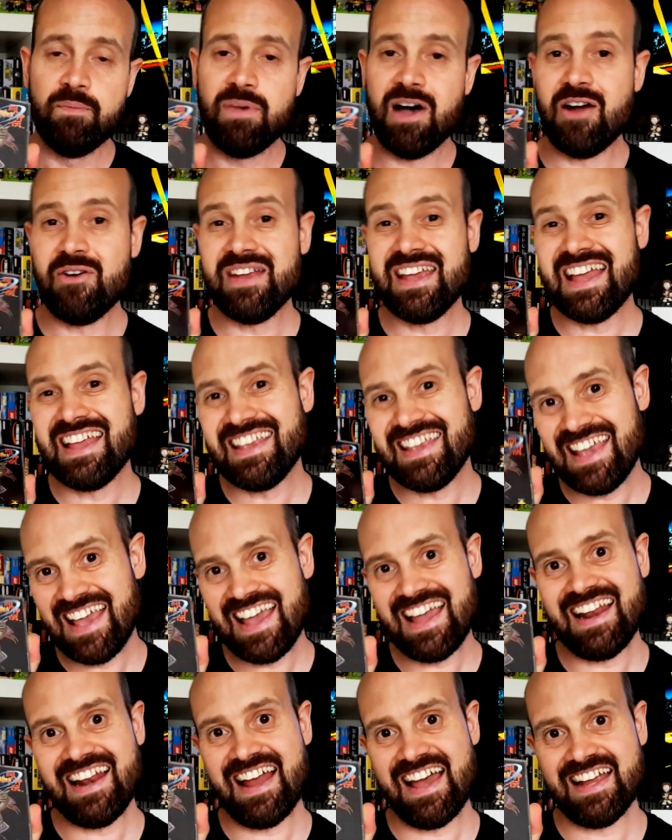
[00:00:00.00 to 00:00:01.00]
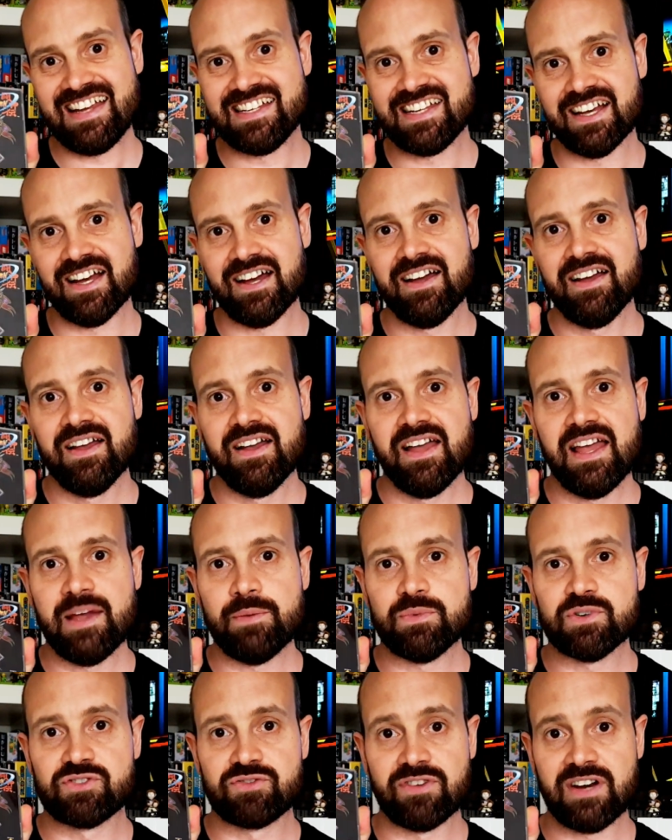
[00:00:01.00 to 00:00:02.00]
but only a year later
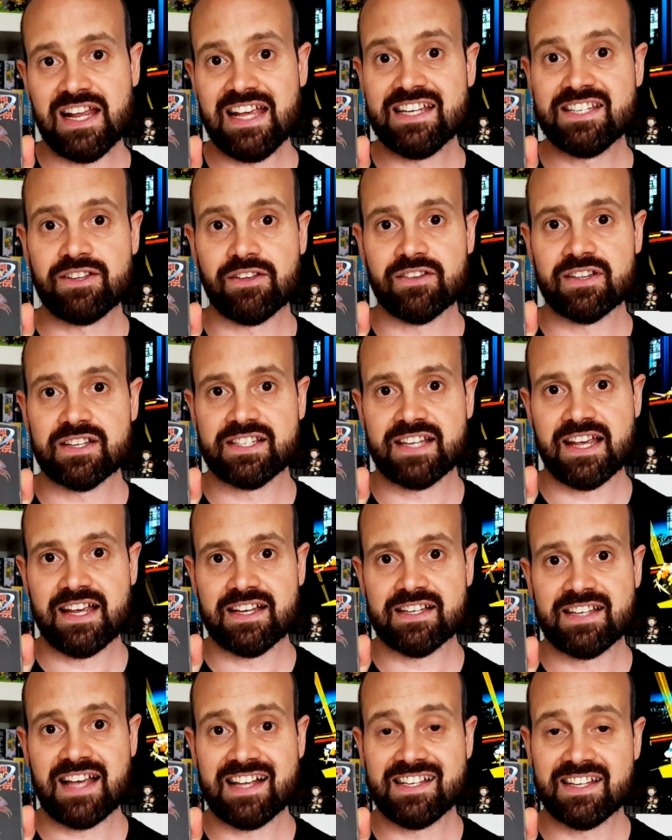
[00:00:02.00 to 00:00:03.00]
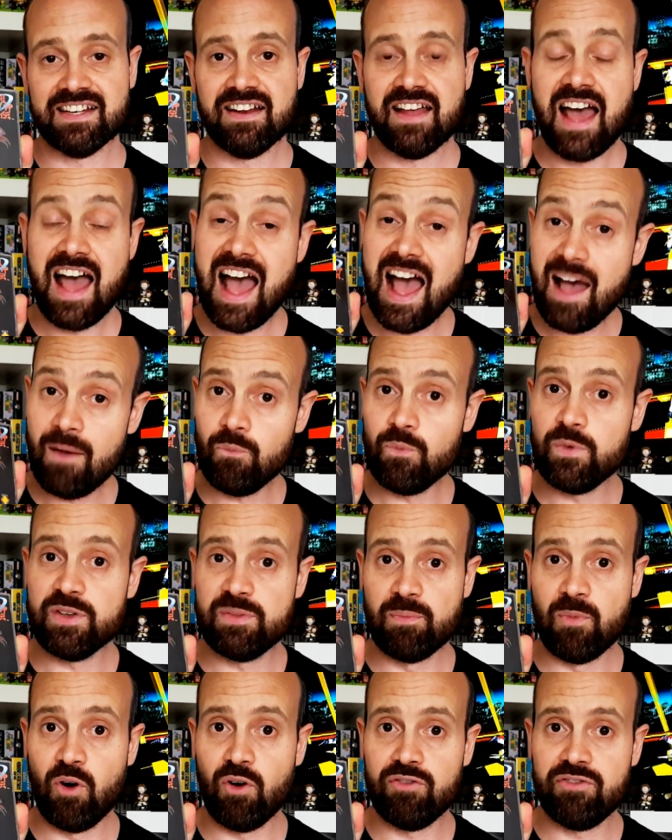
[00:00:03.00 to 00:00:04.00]
it was released on the Sega Saturn and
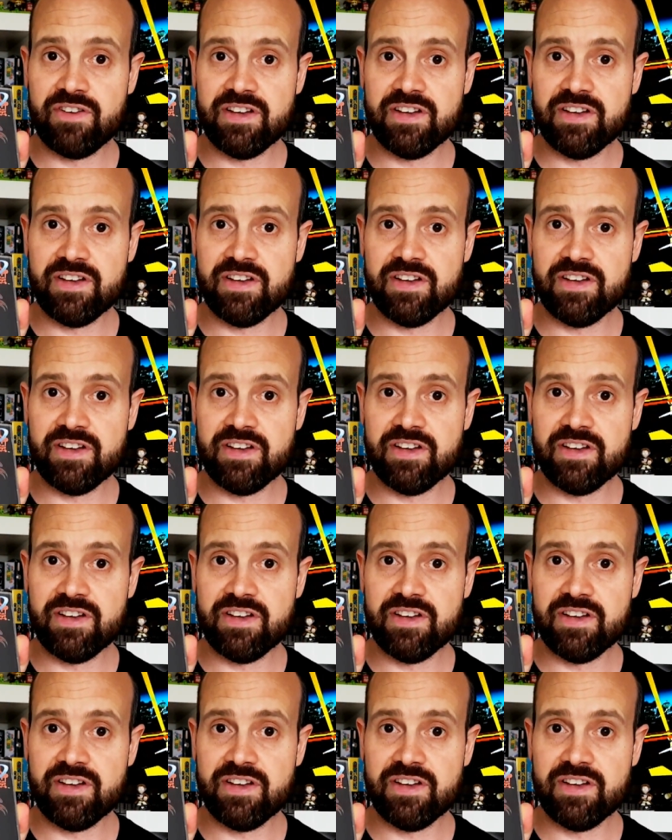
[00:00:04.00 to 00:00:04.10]
with more